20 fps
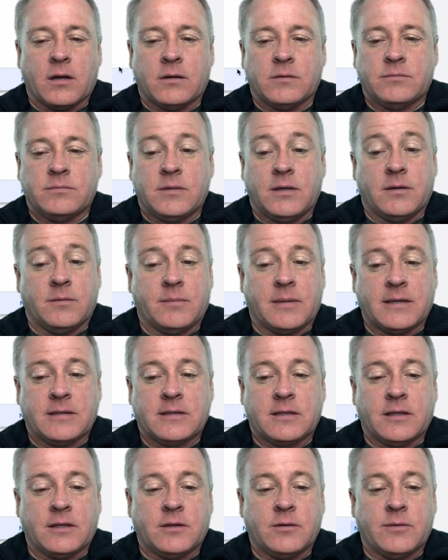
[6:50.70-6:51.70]
to
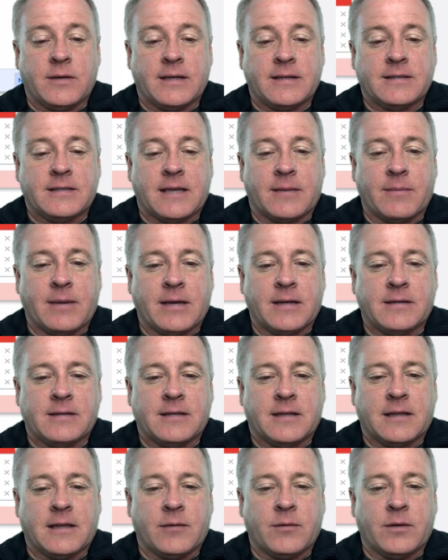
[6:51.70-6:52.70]
basically do that same
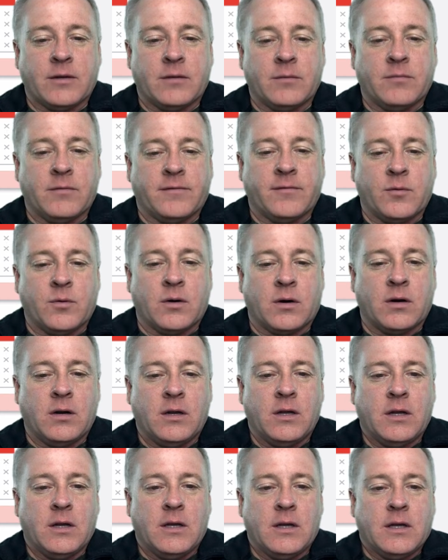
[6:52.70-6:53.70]
editing that we did before.
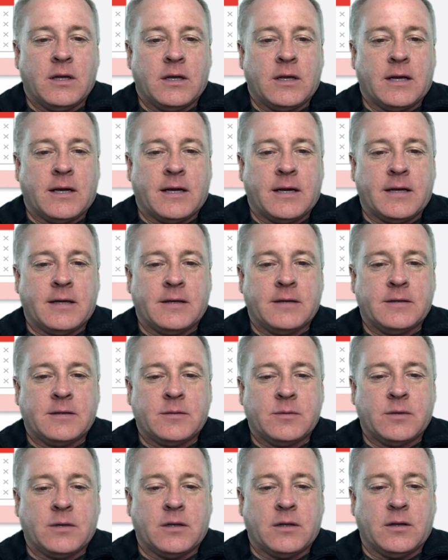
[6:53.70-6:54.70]
Uh,
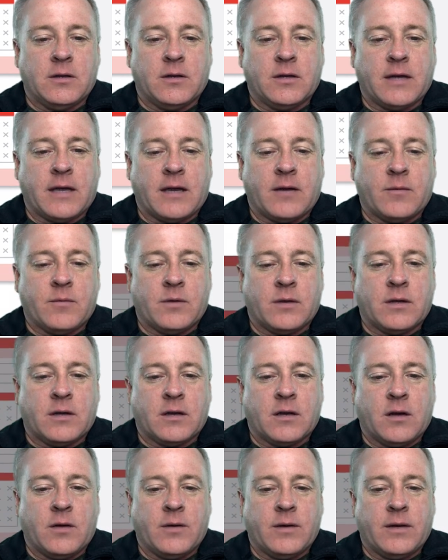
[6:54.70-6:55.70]
so we're going to look at, we're going to
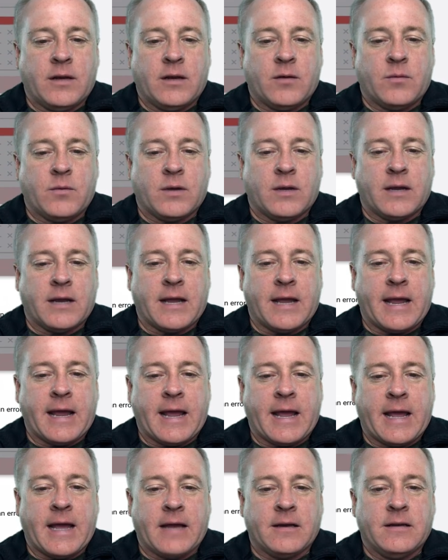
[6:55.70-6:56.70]
go in here and we're going to
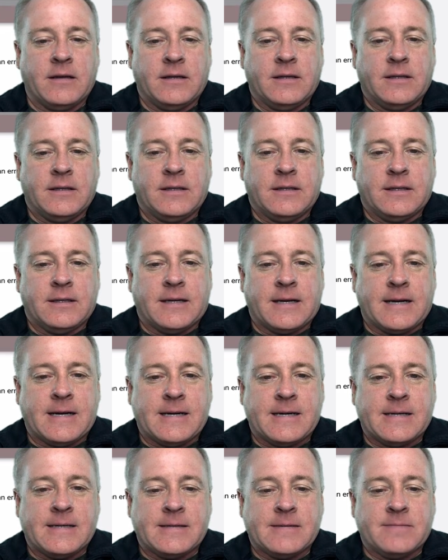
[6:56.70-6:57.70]
add
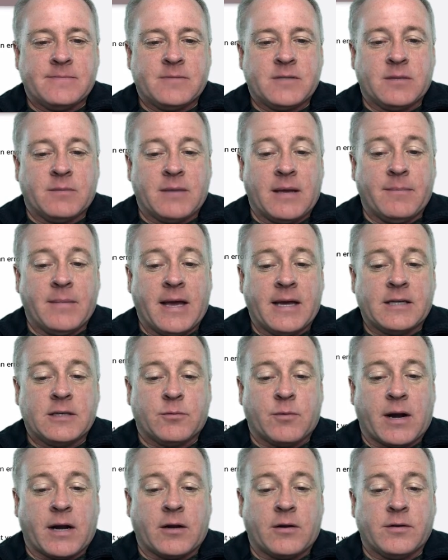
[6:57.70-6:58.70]
um, some
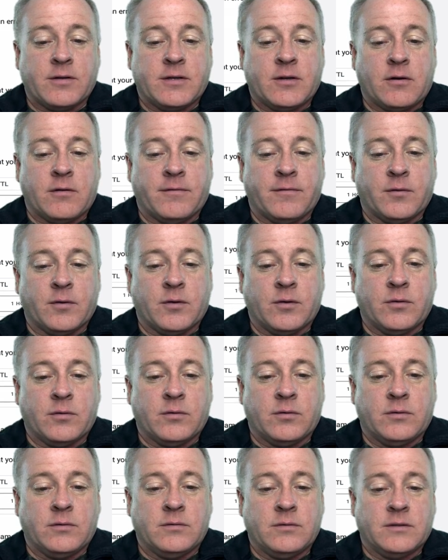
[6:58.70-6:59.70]
MX records here for
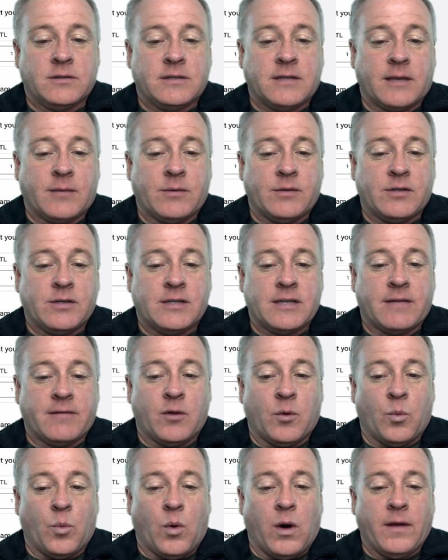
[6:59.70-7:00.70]
Google. Looks like we just have
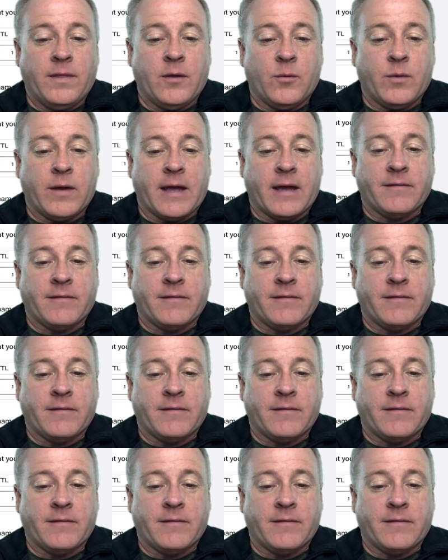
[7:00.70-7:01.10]
the one that we